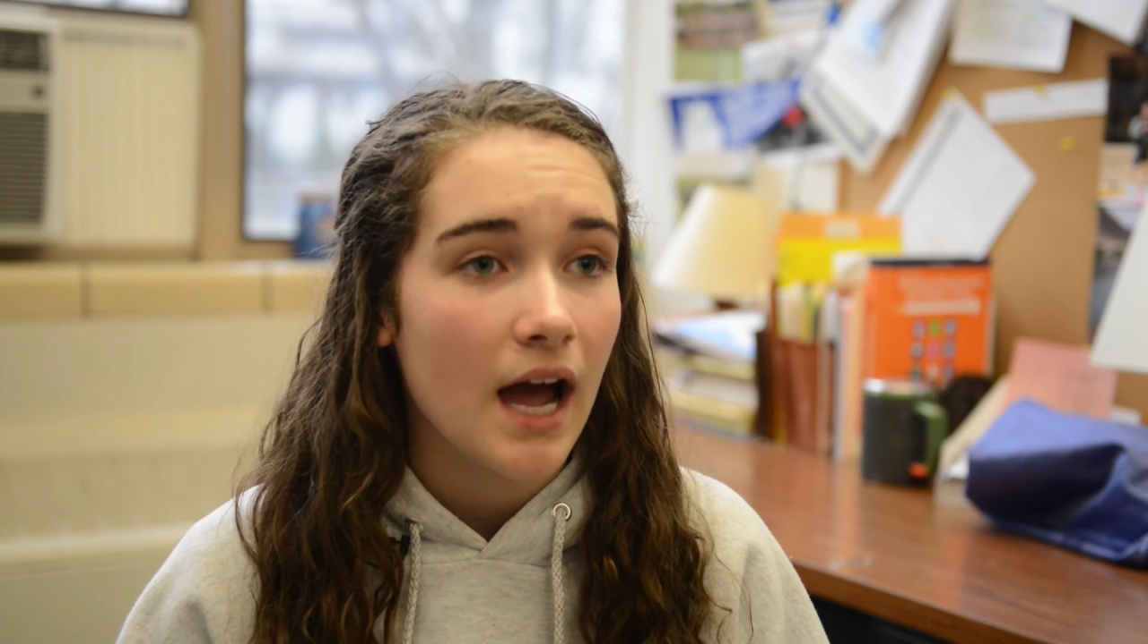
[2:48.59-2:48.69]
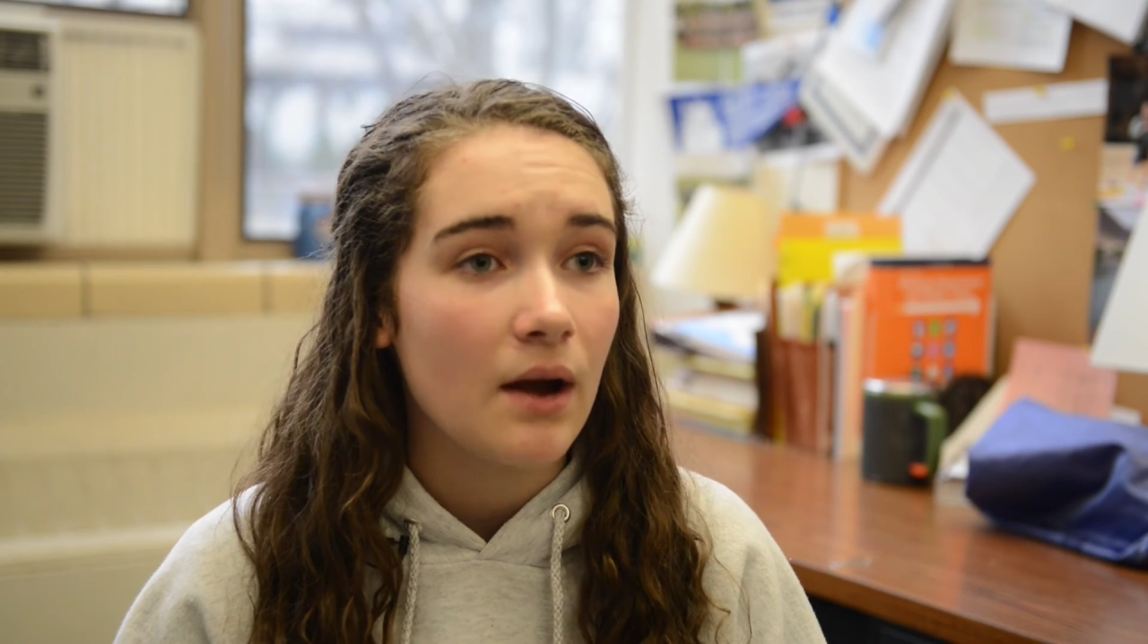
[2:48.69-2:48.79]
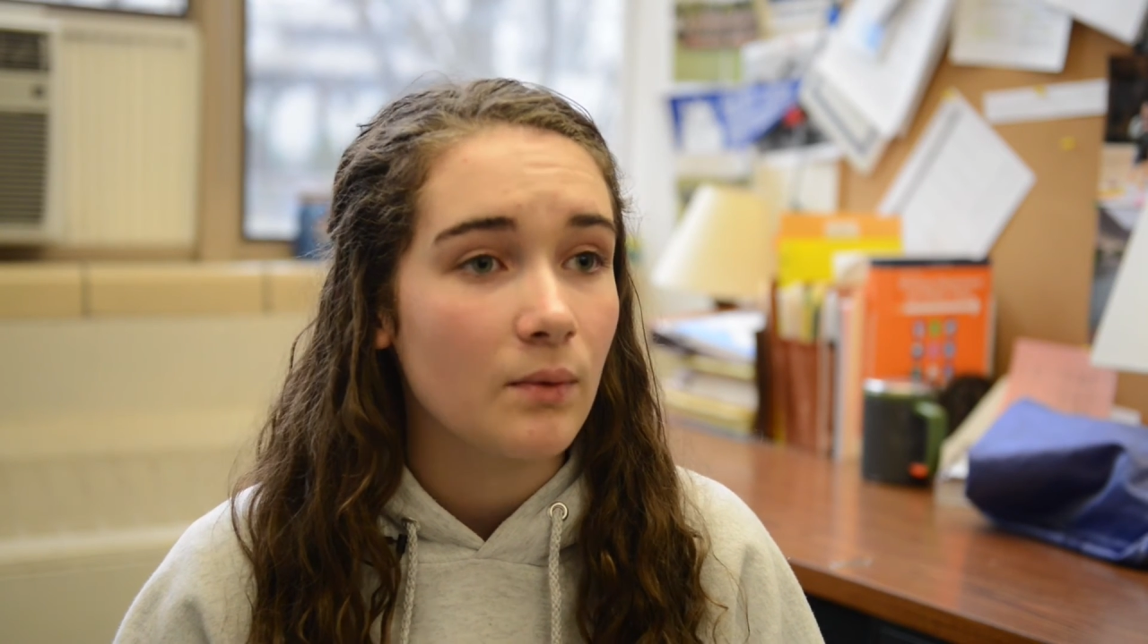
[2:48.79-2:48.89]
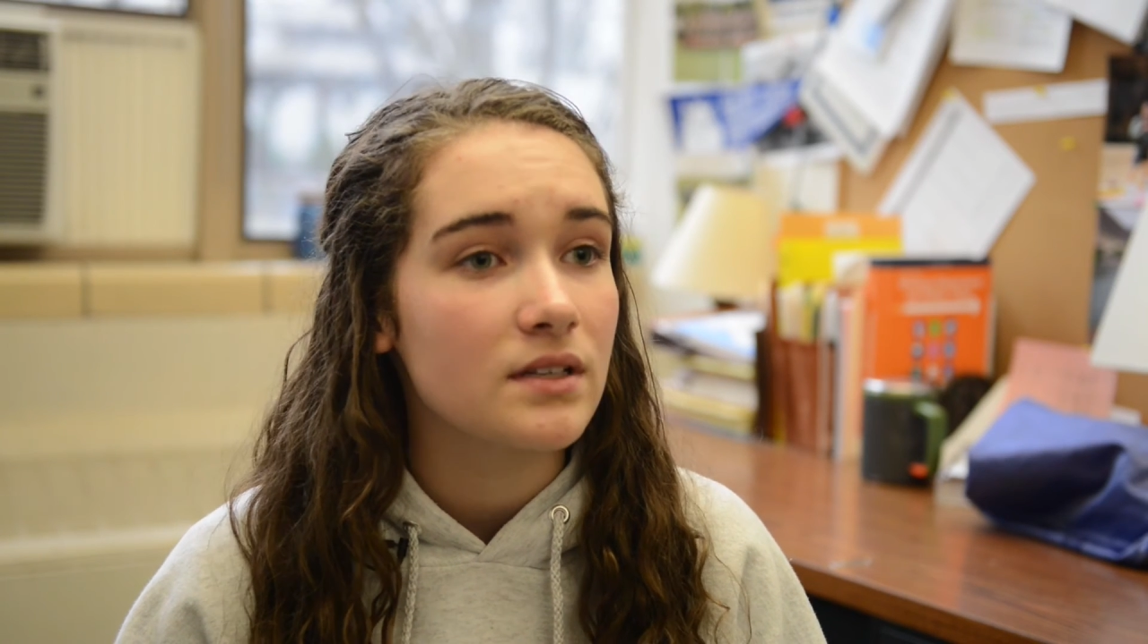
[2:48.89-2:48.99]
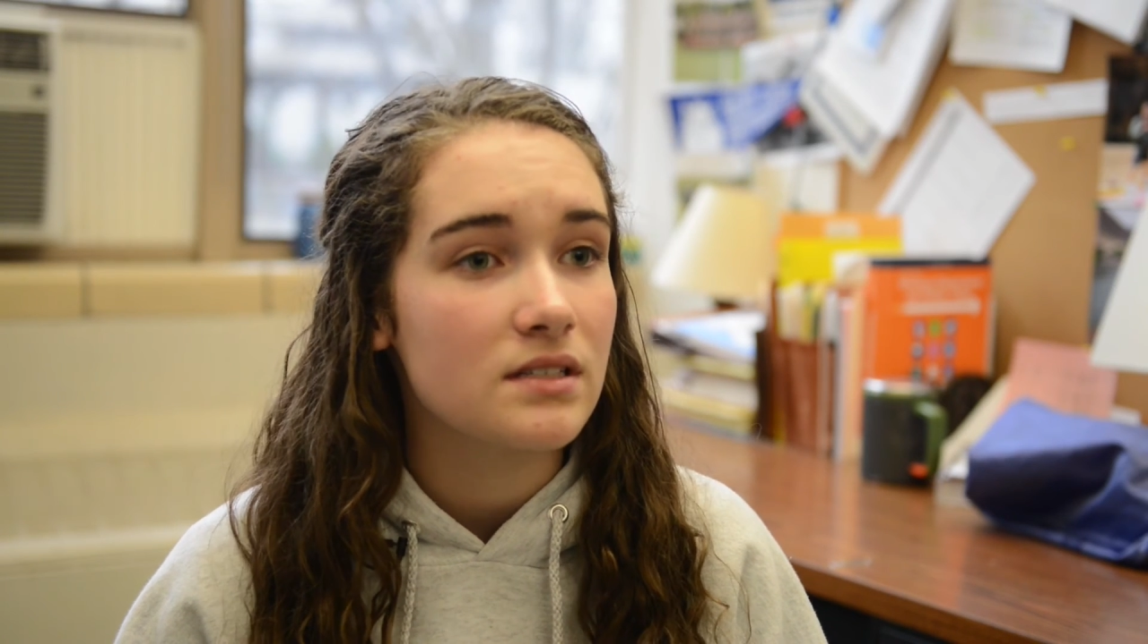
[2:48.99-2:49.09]
I
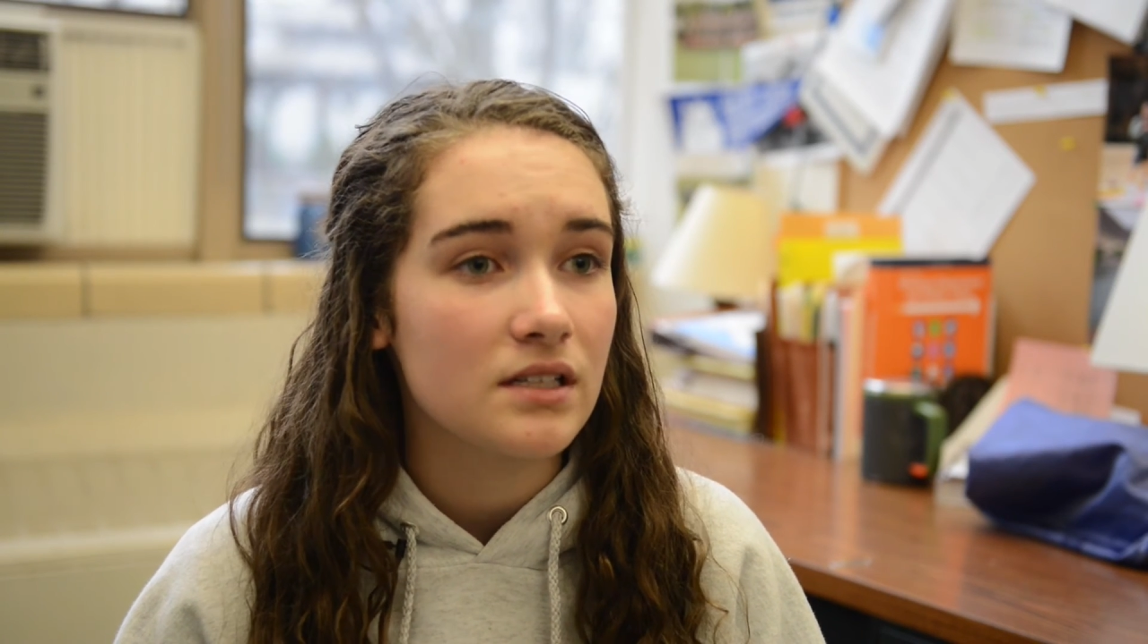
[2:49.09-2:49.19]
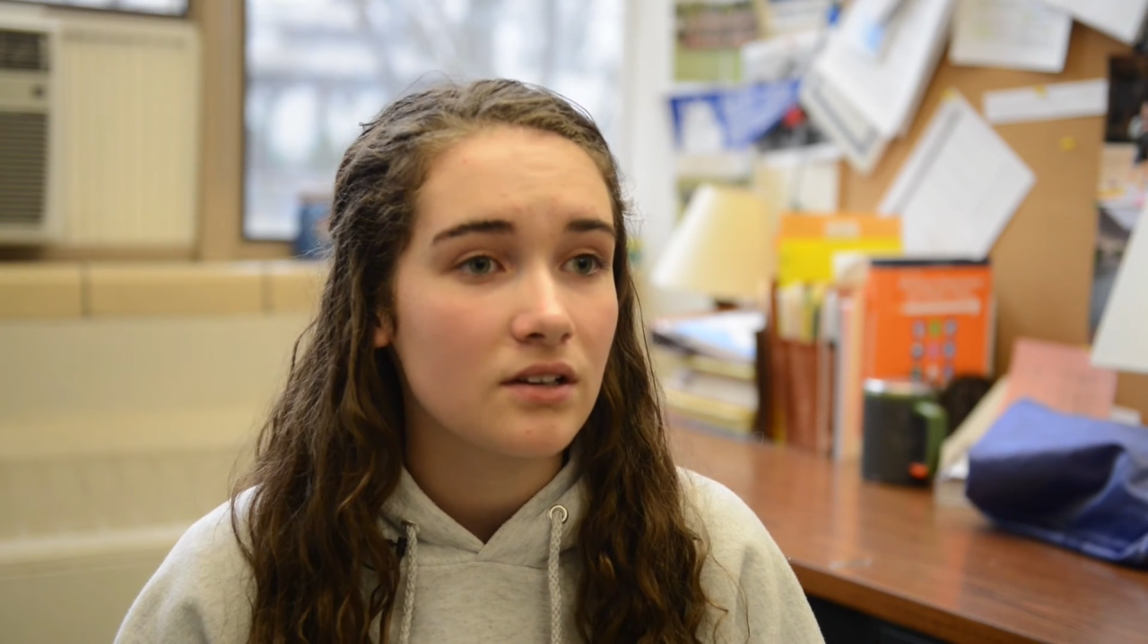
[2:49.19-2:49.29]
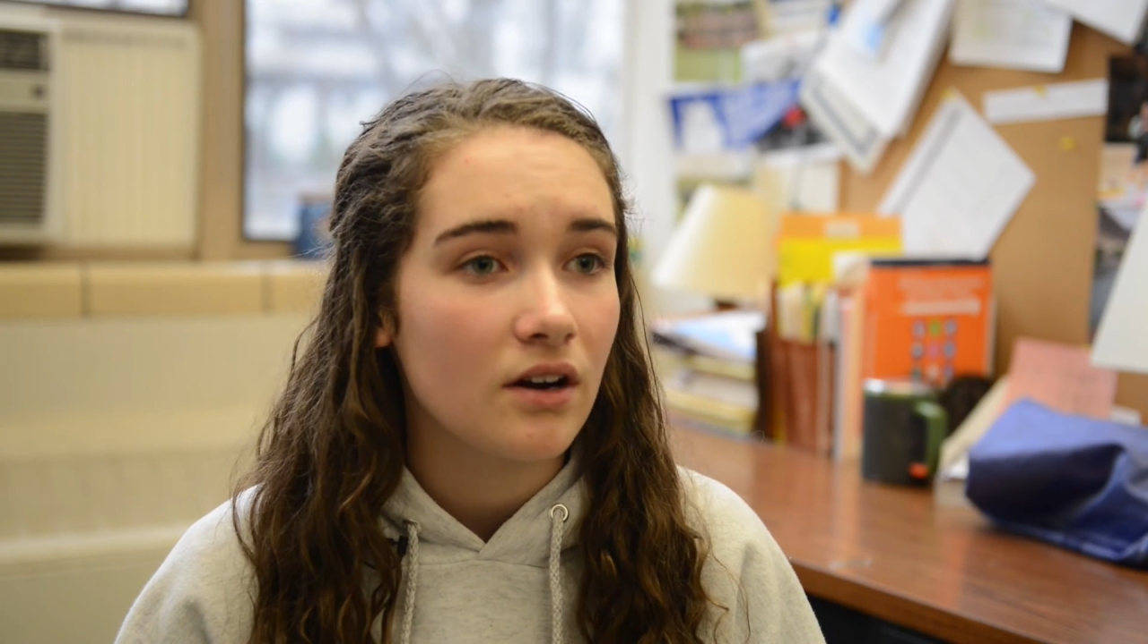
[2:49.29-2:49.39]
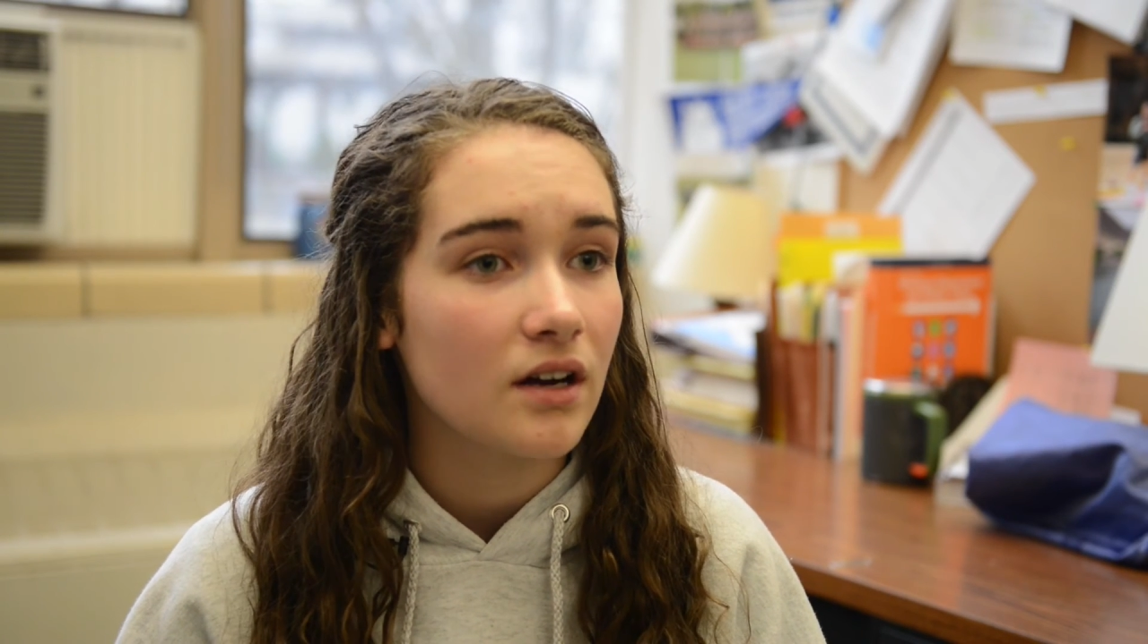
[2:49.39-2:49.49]
want to see in our